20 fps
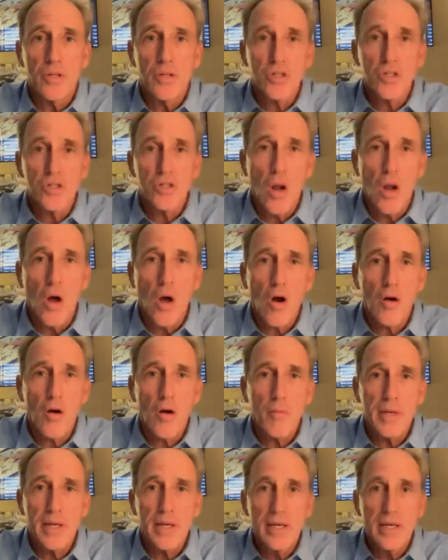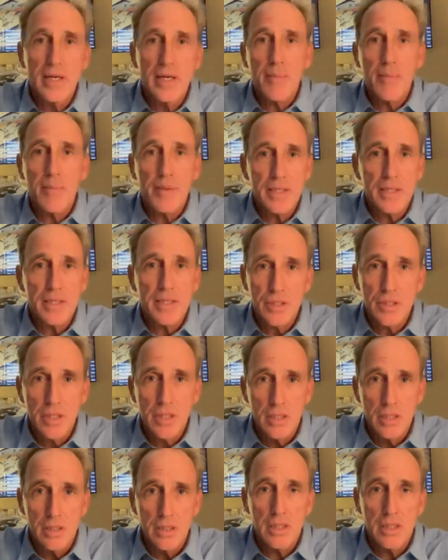the small army of
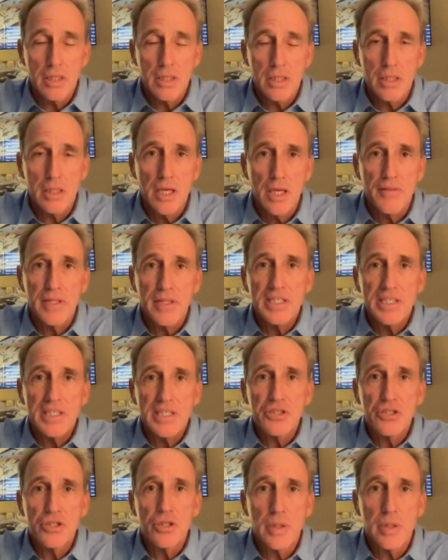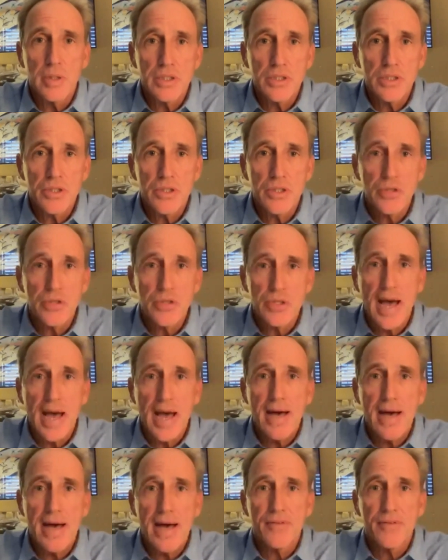lobbyists that these two industries
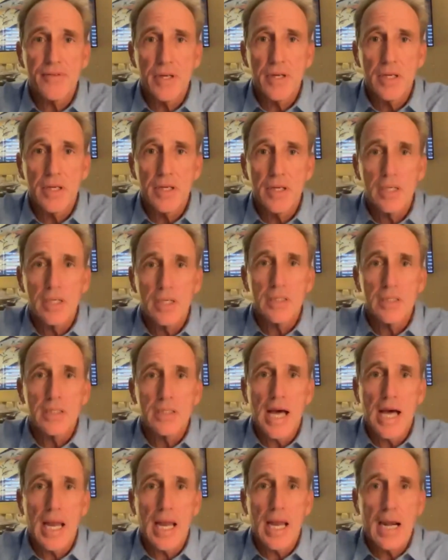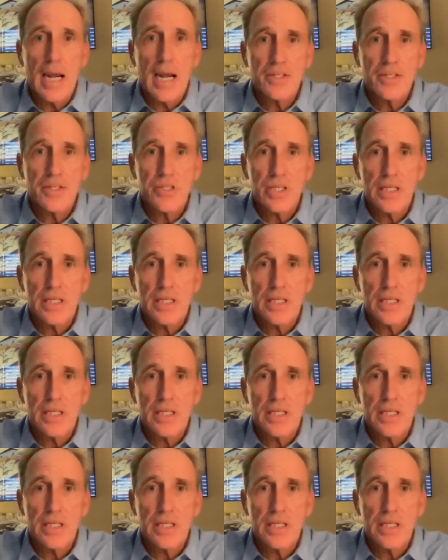have in Tallahassee.